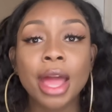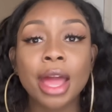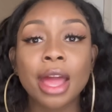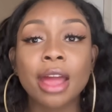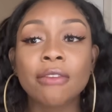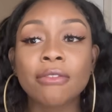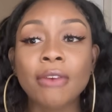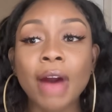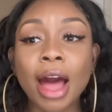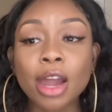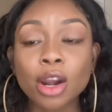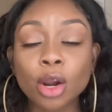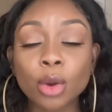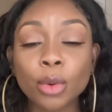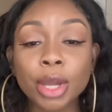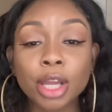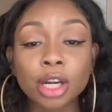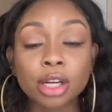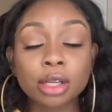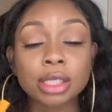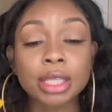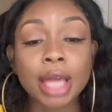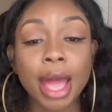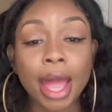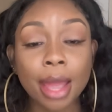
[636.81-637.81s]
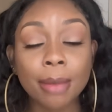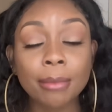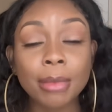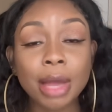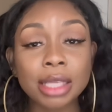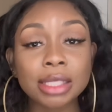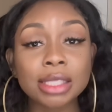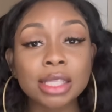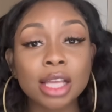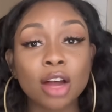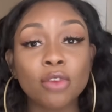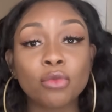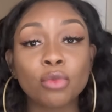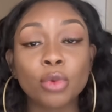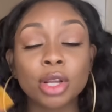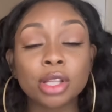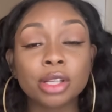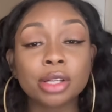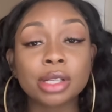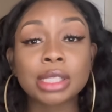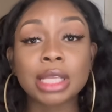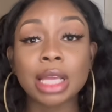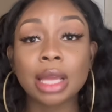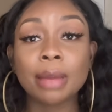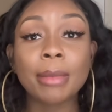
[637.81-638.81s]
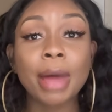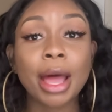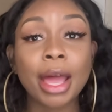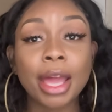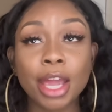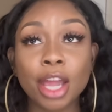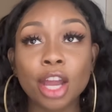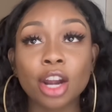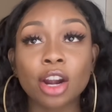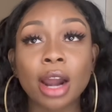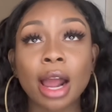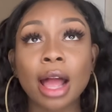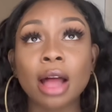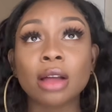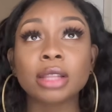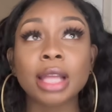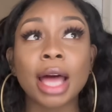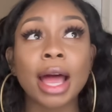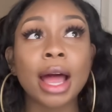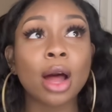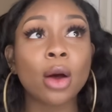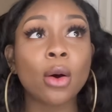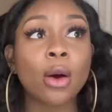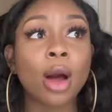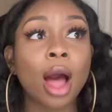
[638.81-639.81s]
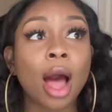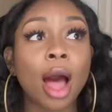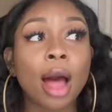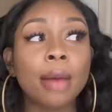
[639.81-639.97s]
if I don't entertain myself, whether it's in my head or out loud,